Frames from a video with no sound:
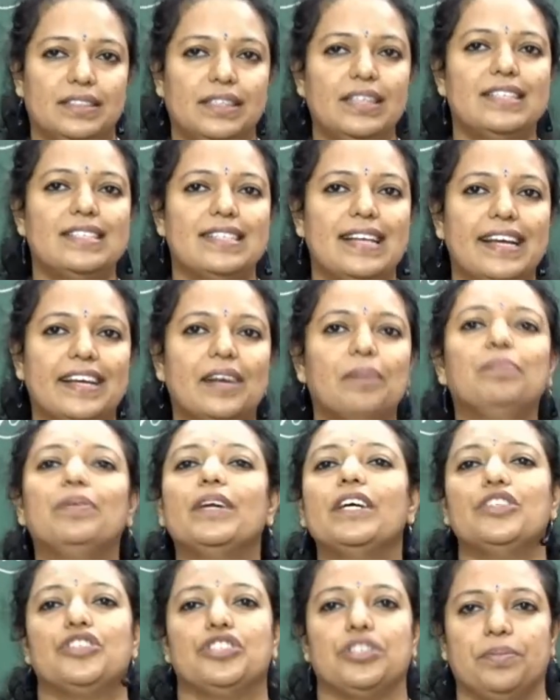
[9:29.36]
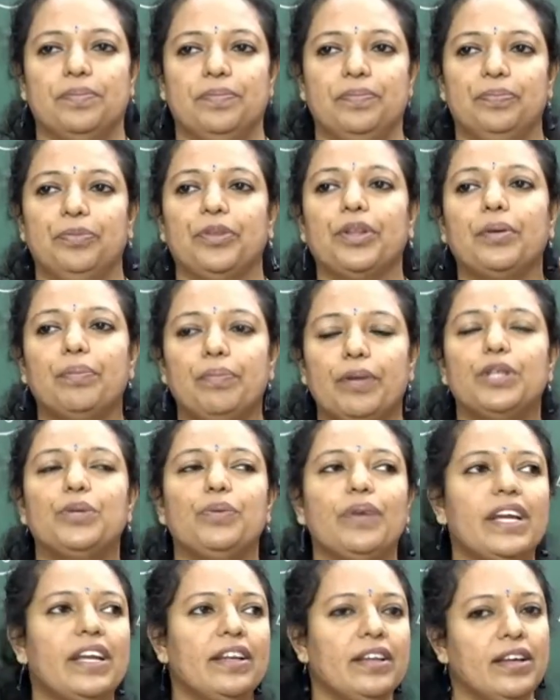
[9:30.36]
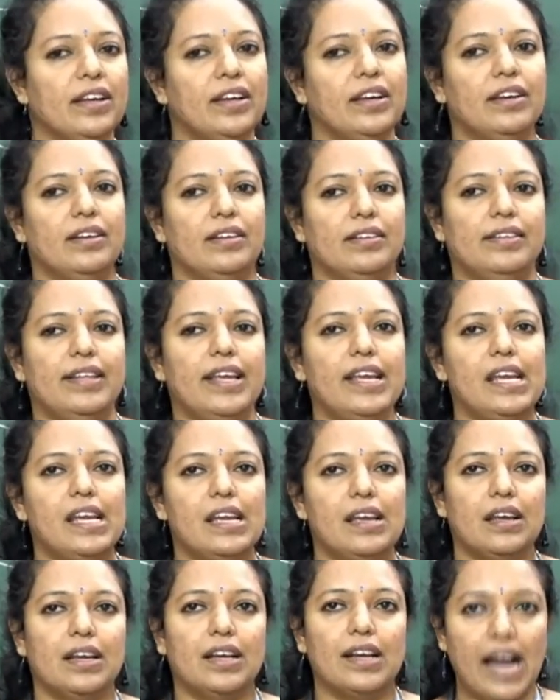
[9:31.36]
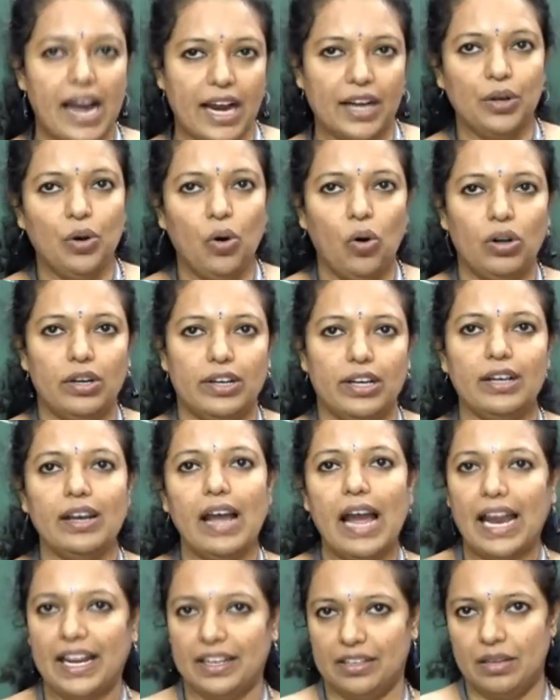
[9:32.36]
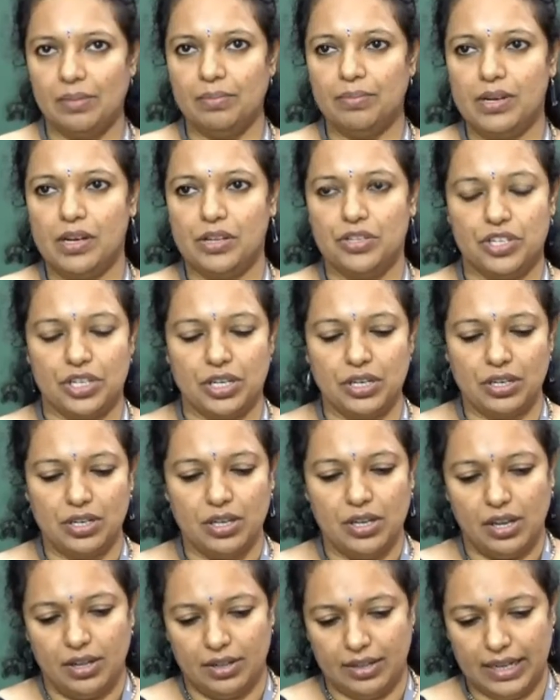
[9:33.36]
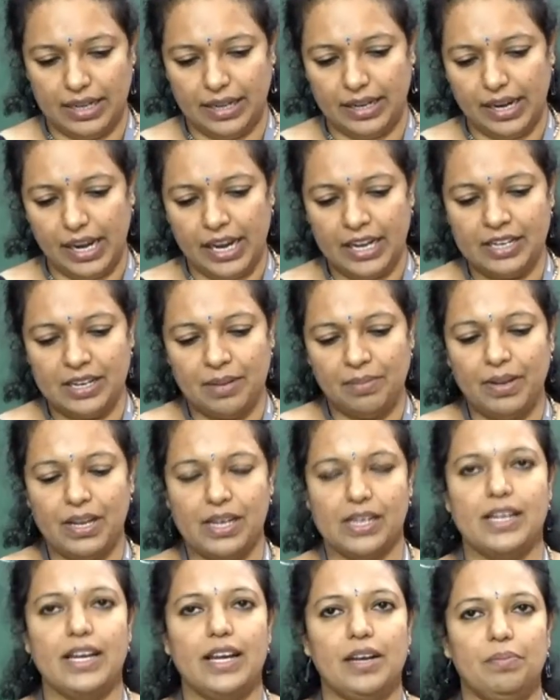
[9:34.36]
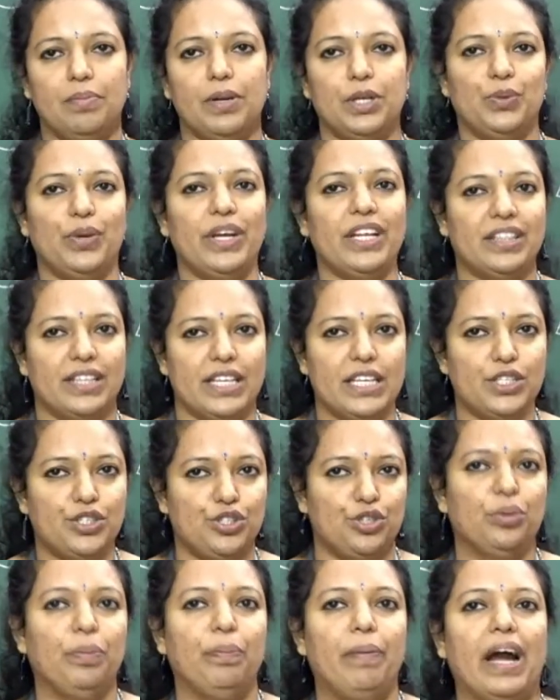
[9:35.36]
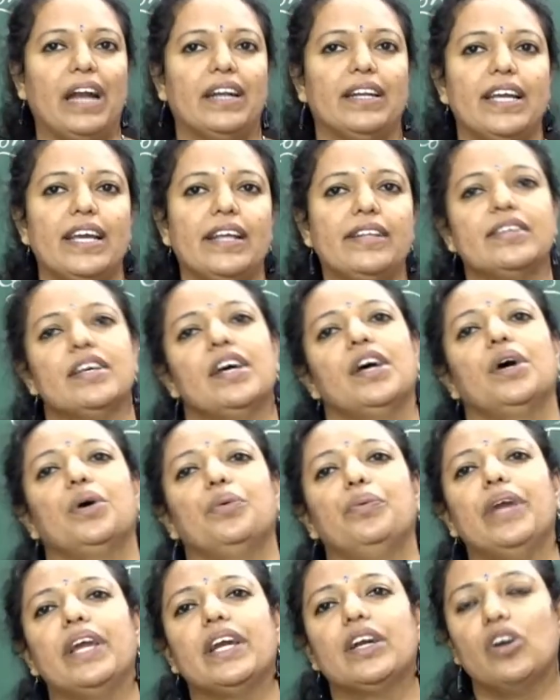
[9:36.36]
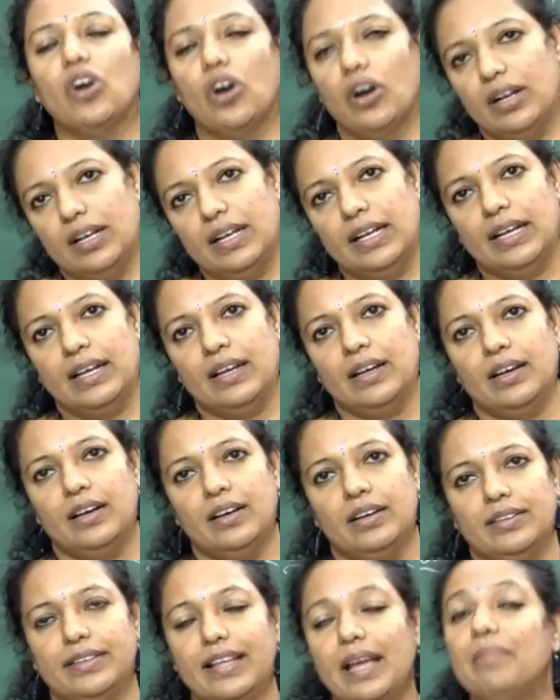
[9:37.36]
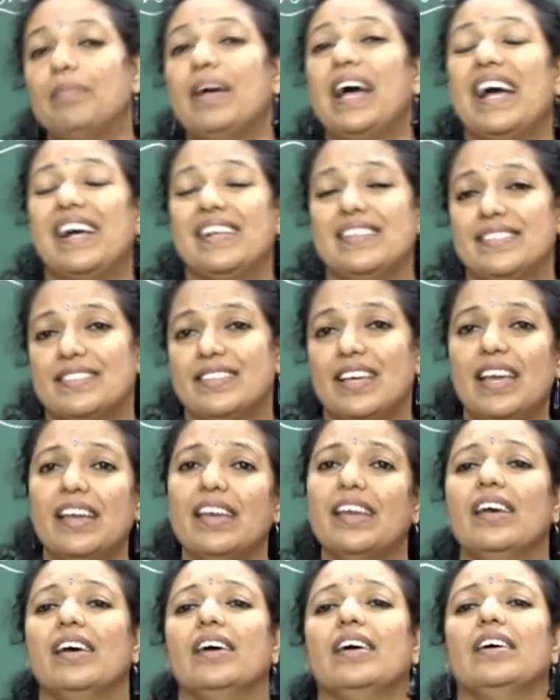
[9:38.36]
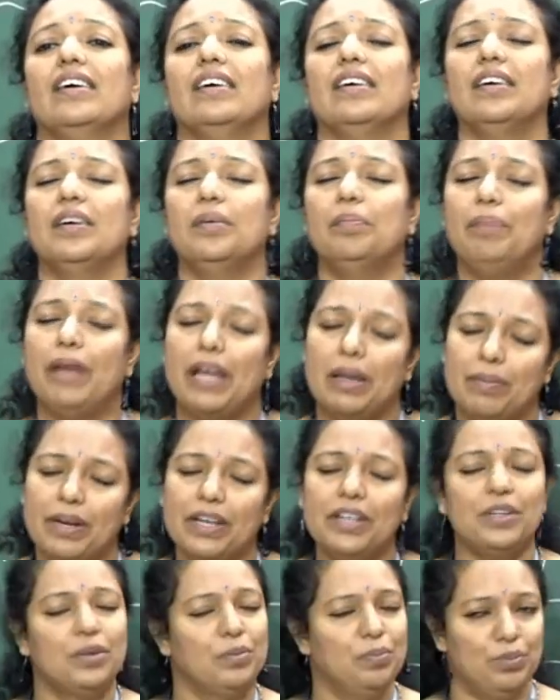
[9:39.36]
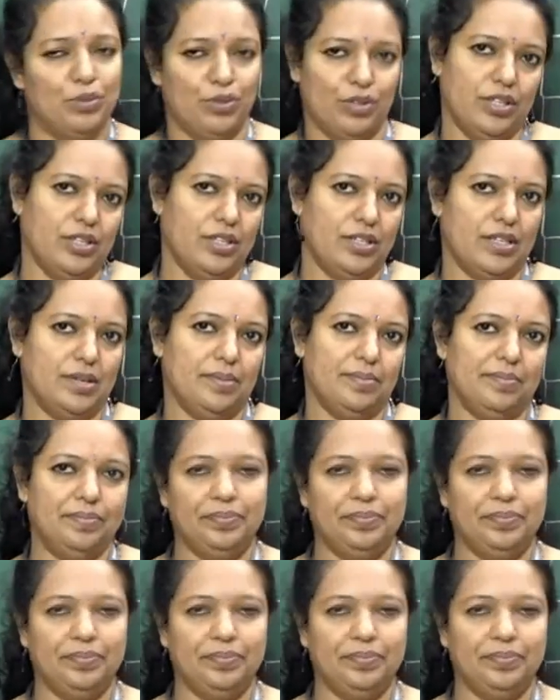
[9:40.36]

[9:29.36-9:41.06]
it's like a bridge between the card holder and the merchant. The intermediate between these two parties, we call them as the payment processor.